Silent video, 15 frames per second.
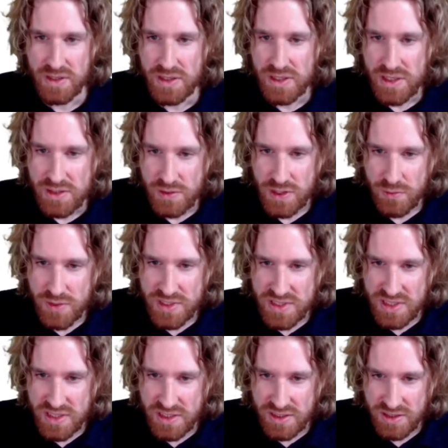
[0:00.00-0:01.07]
here we
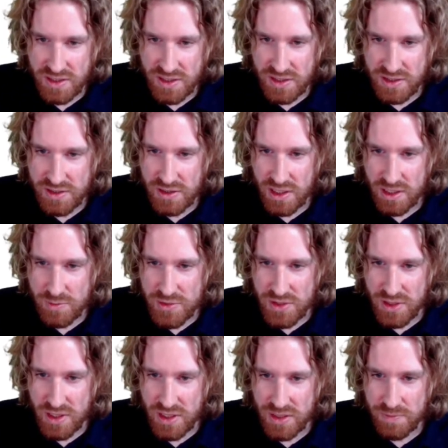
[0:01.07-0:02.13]
see the columns
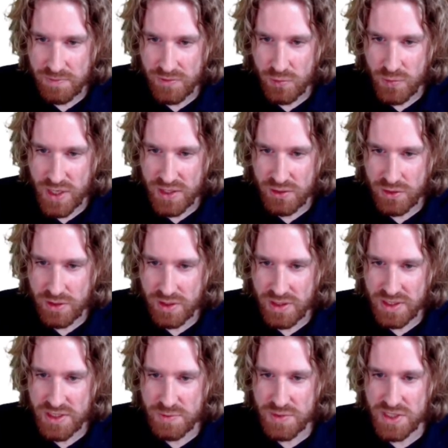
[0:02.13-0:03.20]
are whether
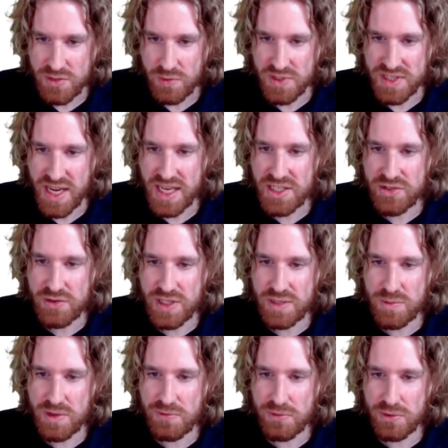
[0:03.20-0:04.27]
a speech was actually
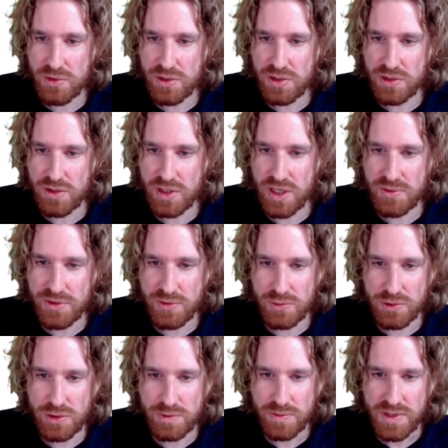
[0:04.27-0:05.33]
before or after the
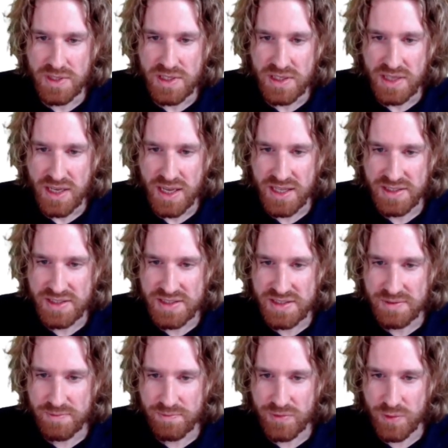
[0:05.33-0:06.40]
war, and
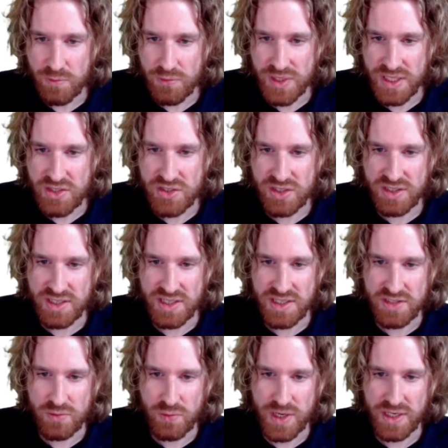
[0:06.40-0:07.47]
prediction
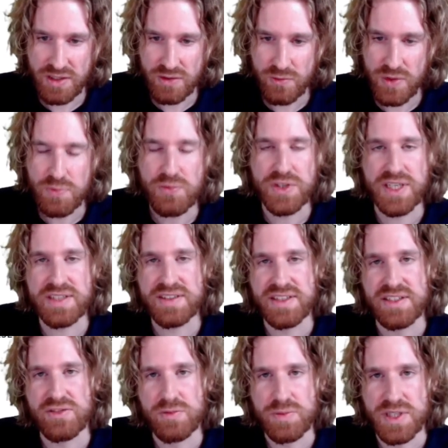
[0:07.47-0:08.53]
is whether we predicted
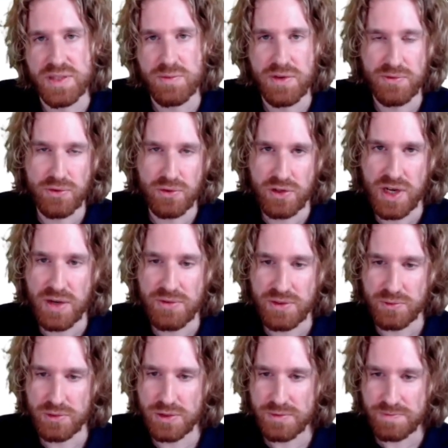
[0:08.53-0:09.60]
it to be before or after the
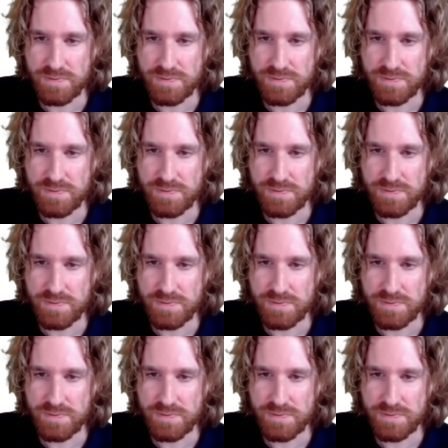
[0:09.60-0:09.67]
war.